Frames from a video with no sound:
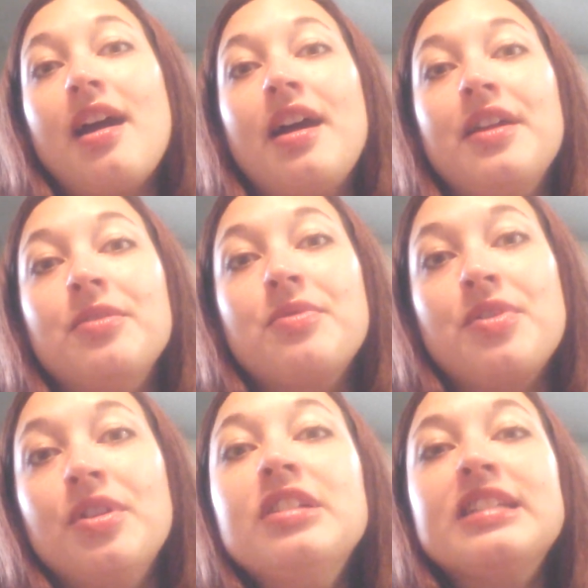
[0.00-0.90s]
I
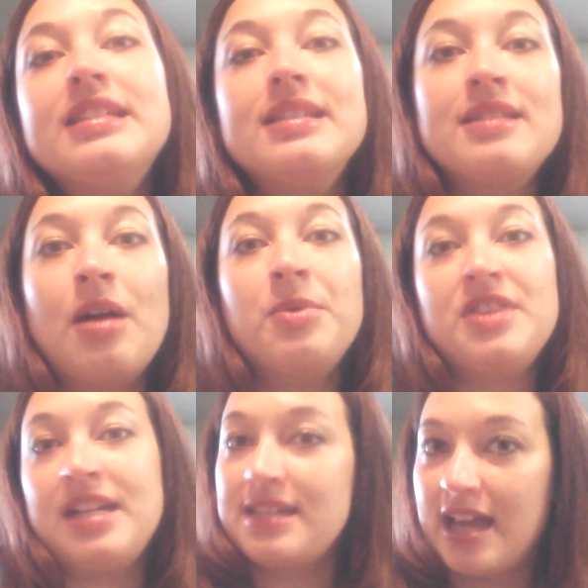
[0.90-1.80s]
thoroughly did not want
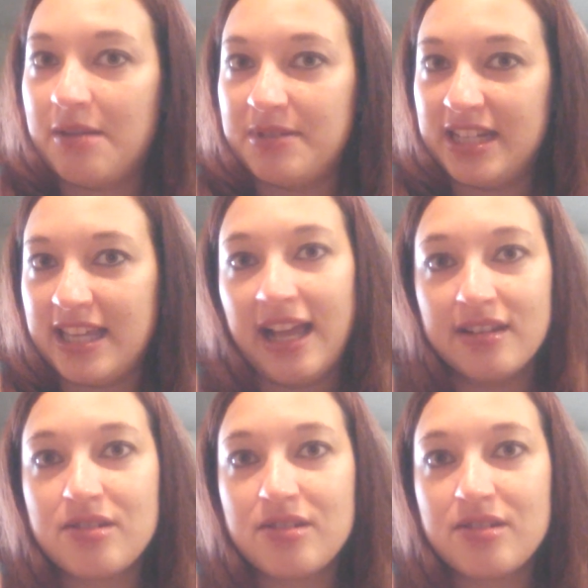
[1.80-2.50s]
that to happen again.